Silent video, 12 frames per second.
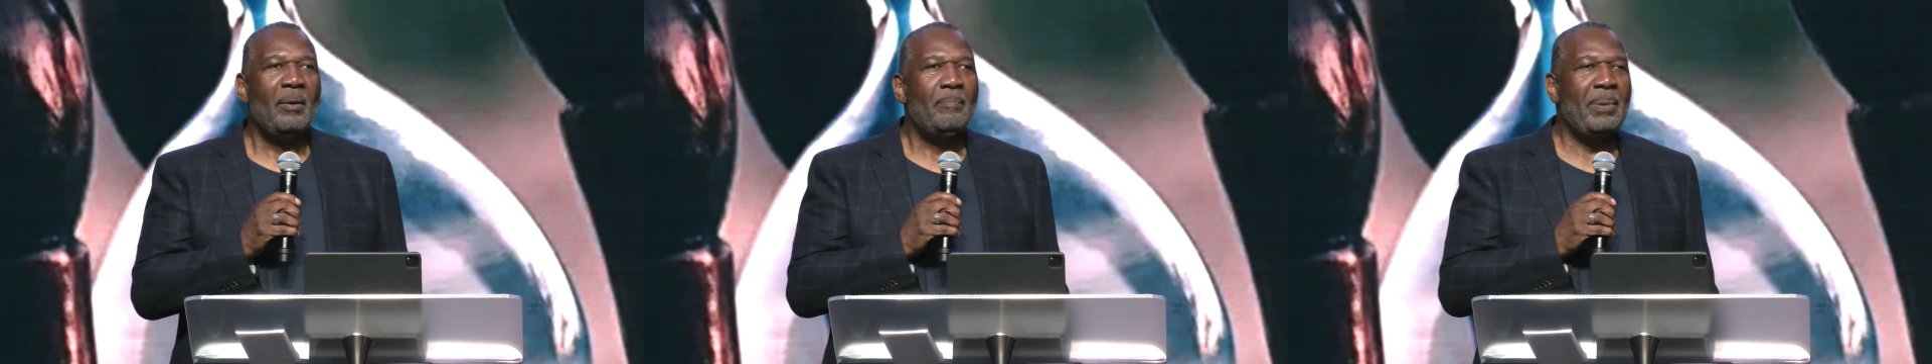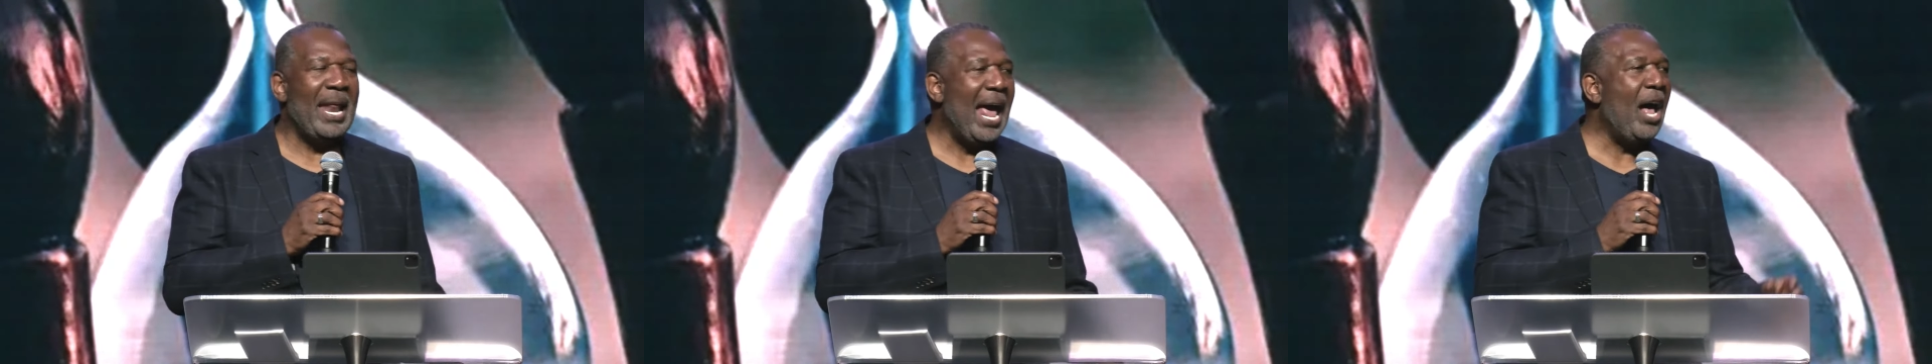
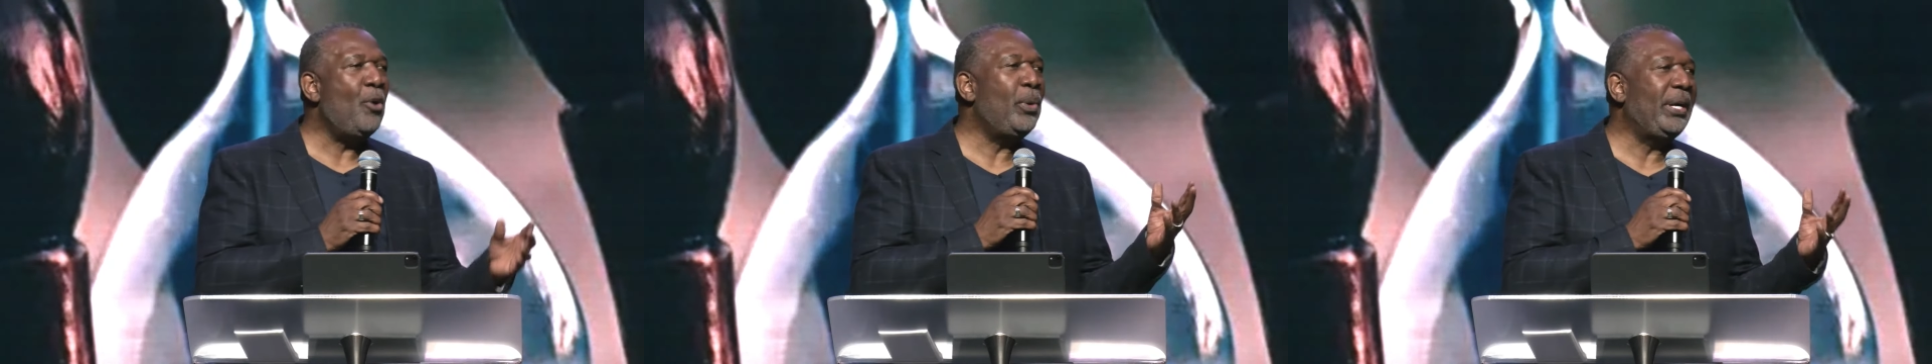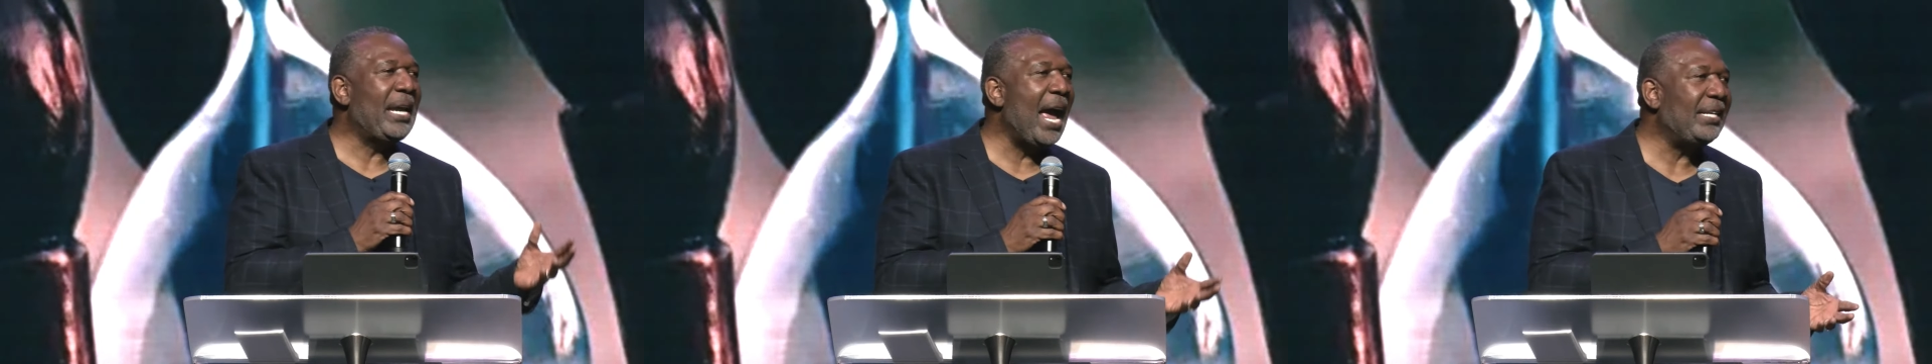But how
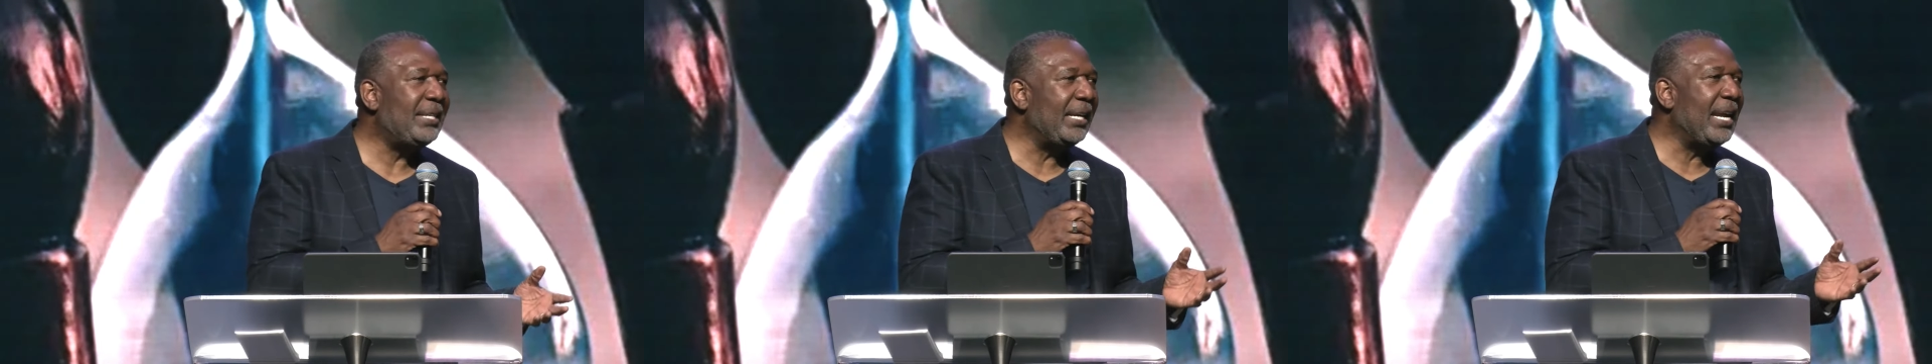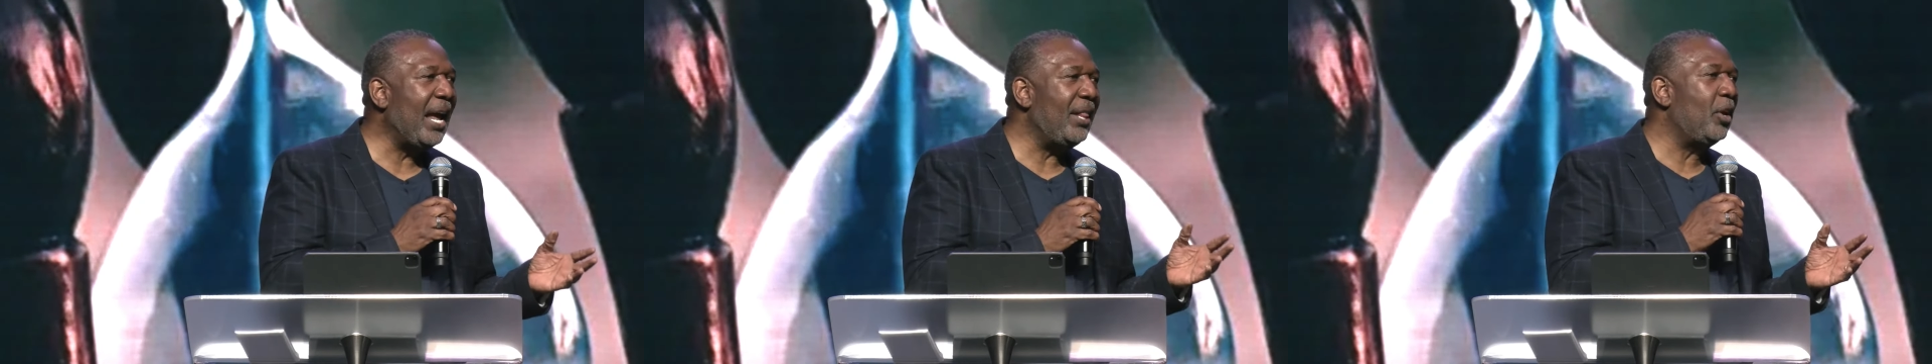we got
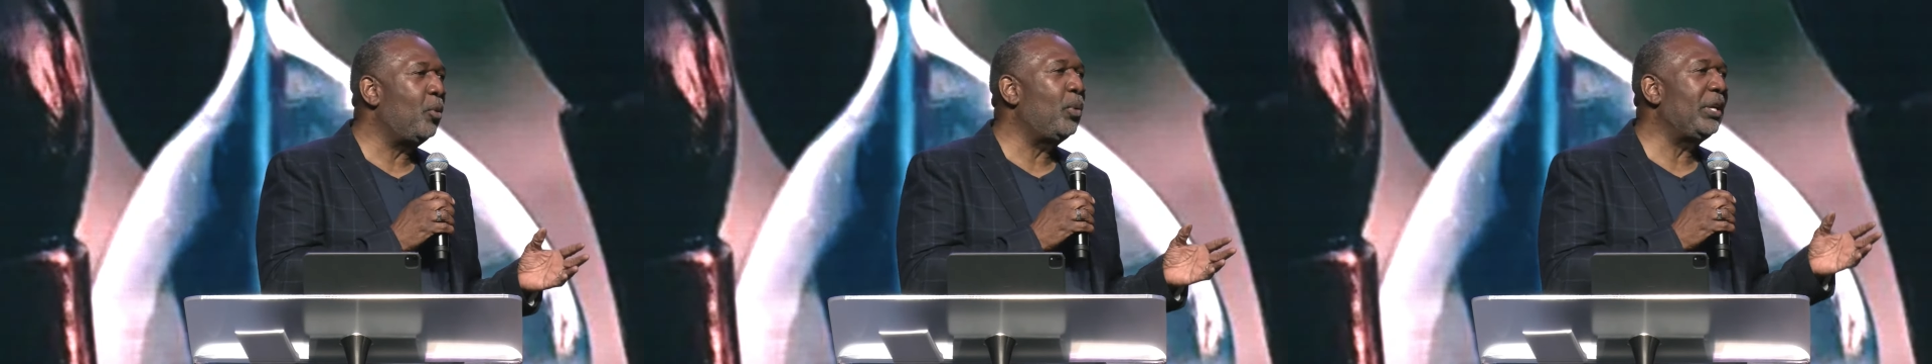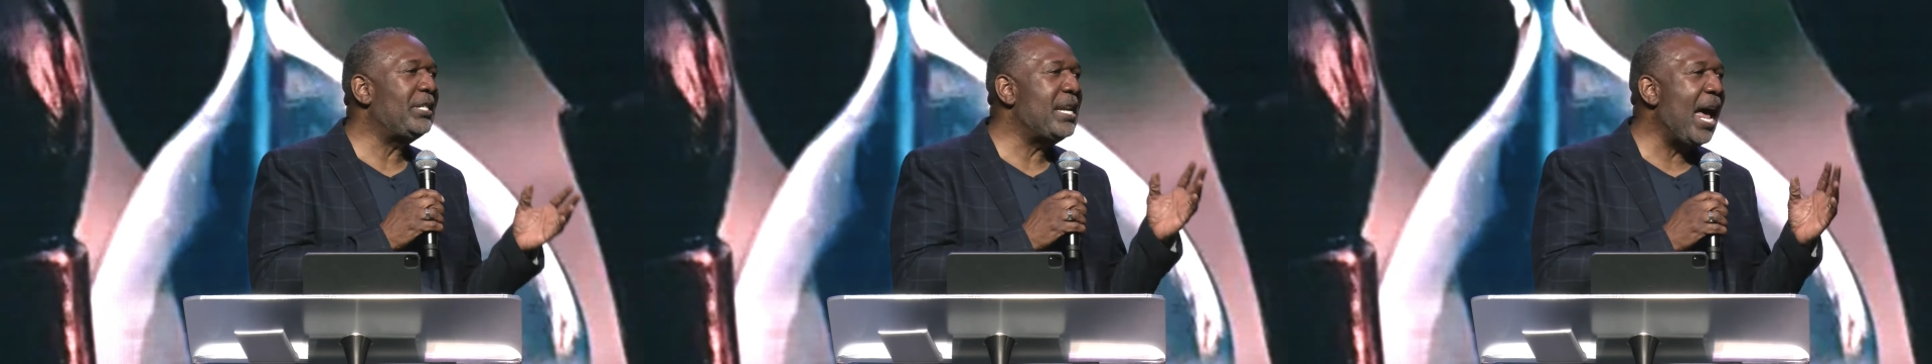together
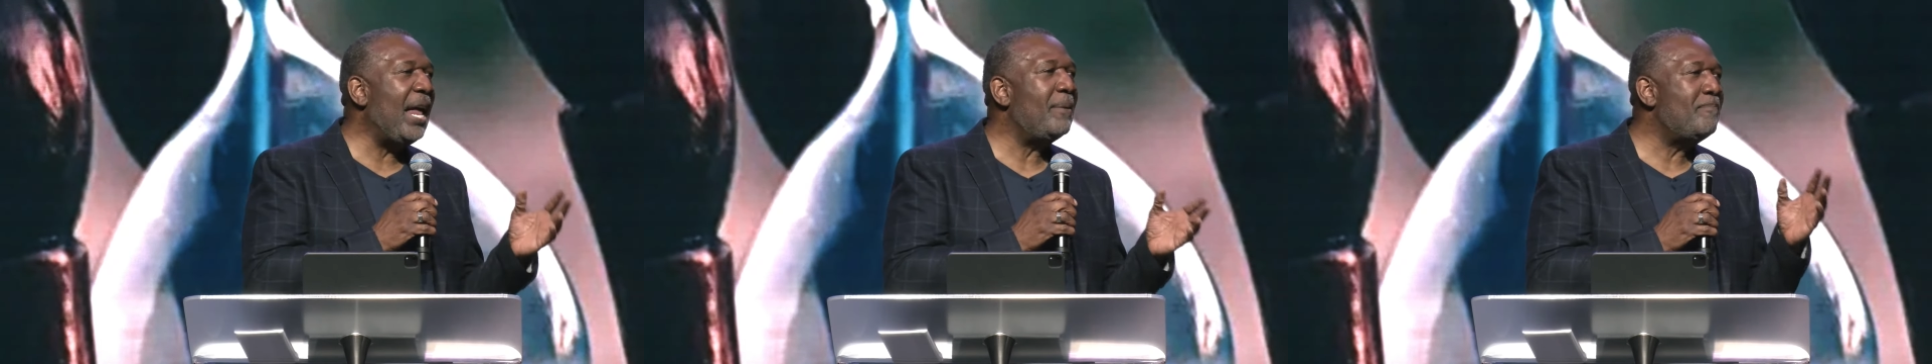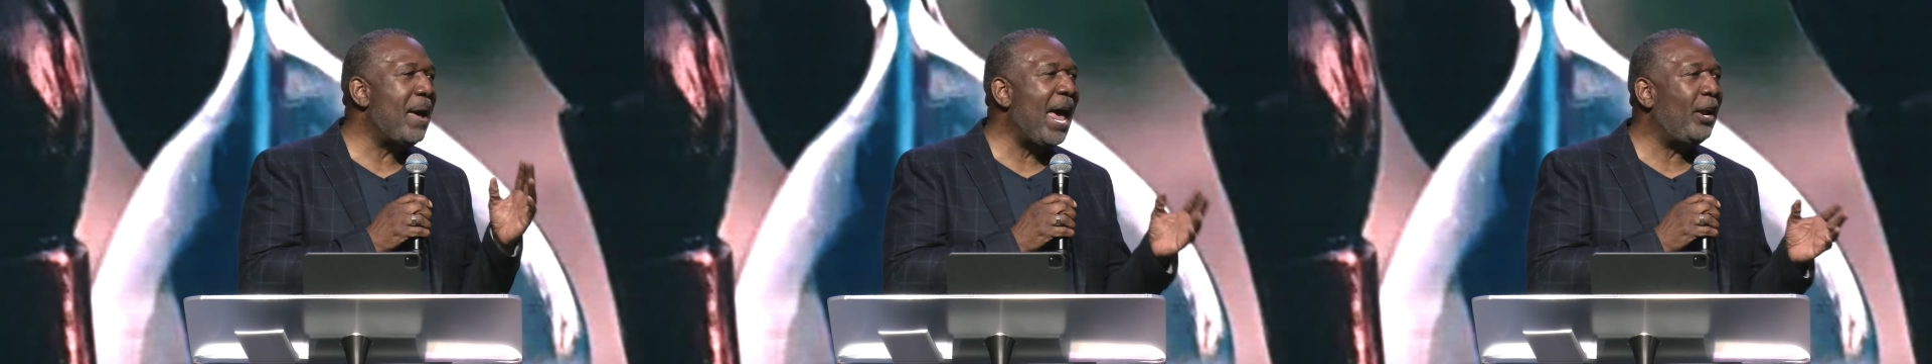was not a
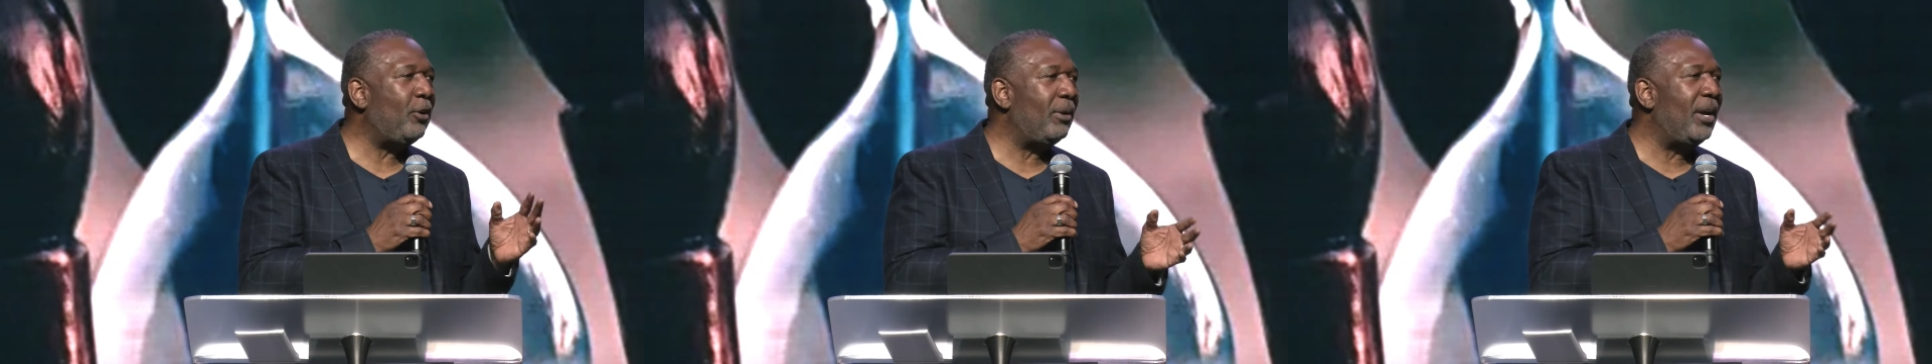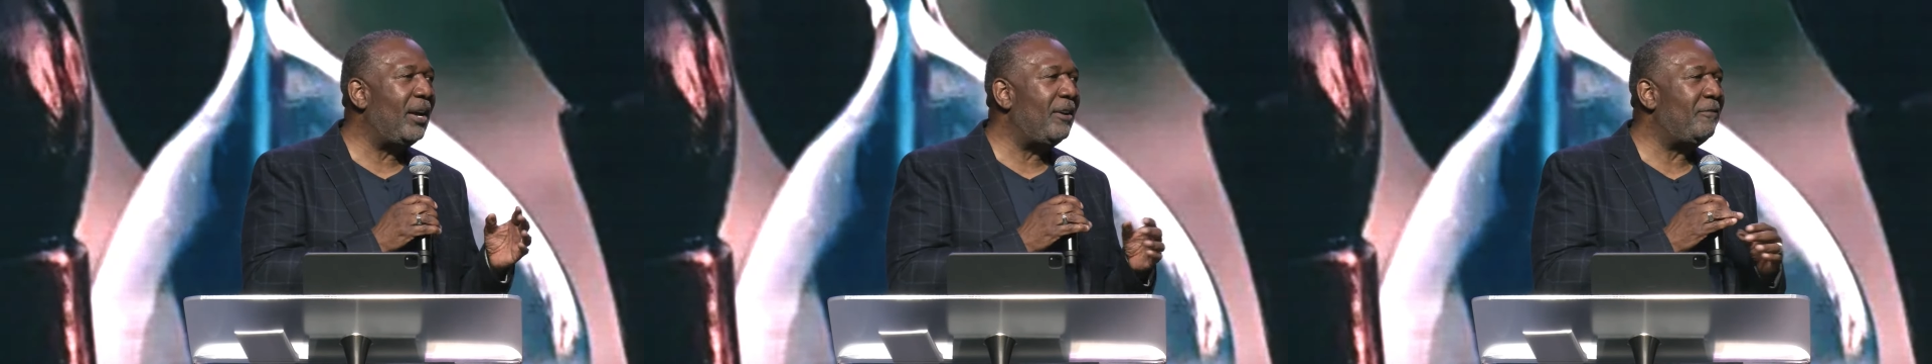matter
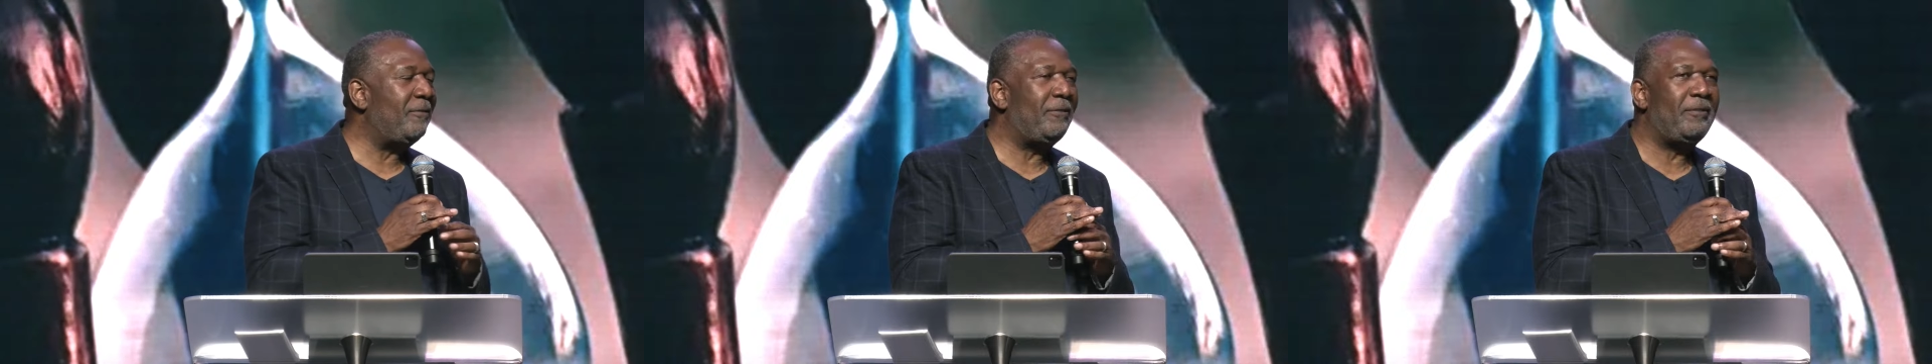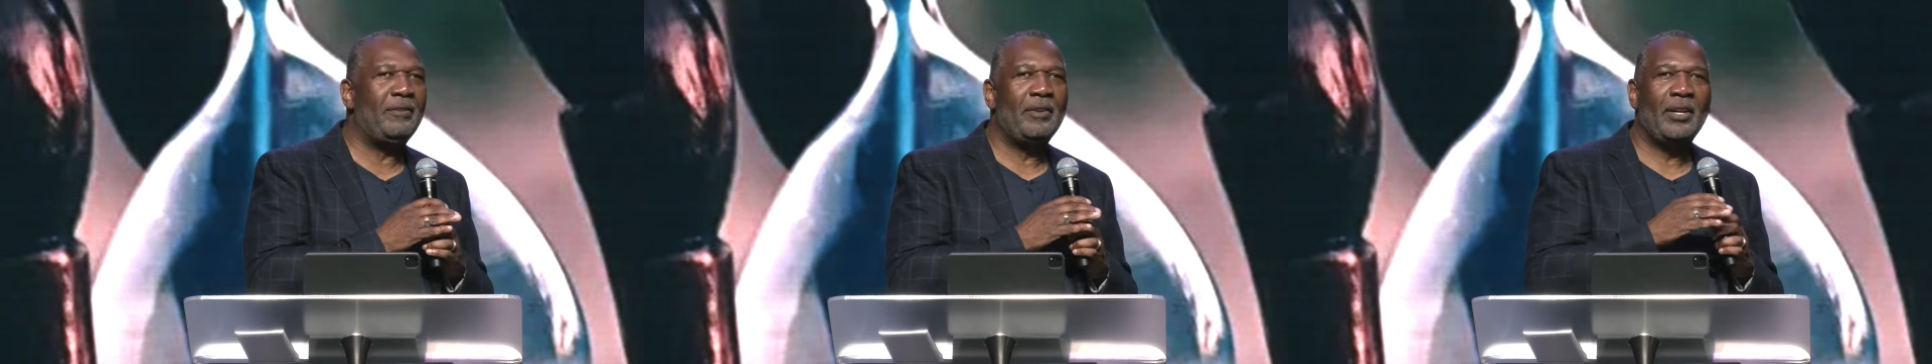of